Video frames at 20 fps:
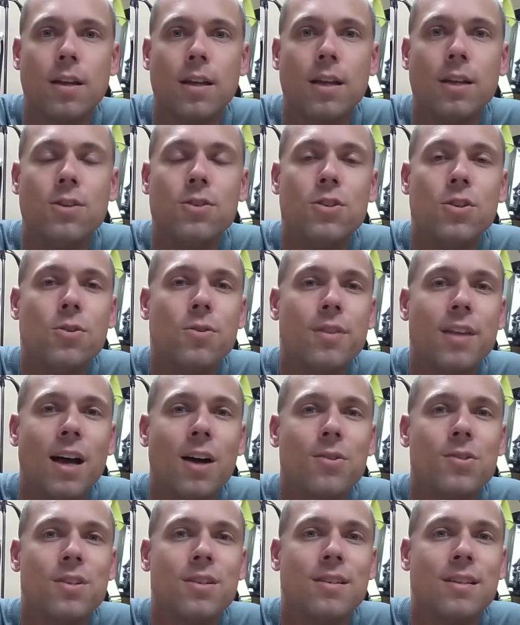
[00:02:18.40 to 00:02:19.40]
In
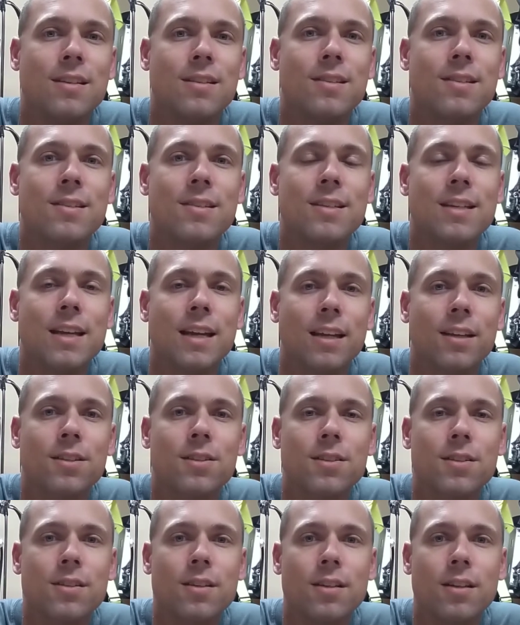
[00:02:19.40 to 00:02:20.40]

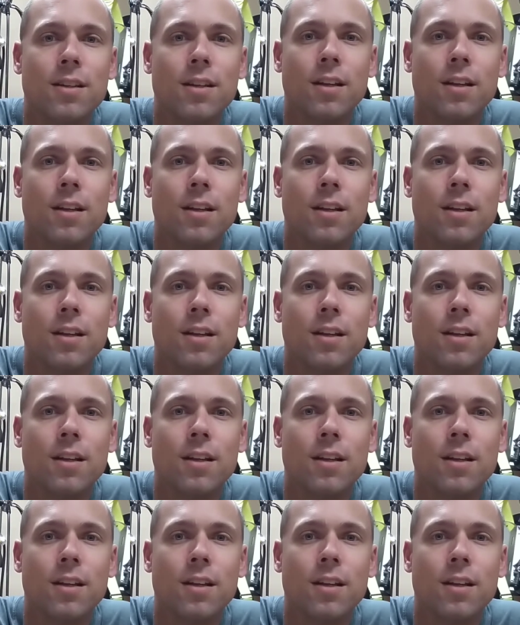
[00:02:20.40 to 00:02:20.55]
2006,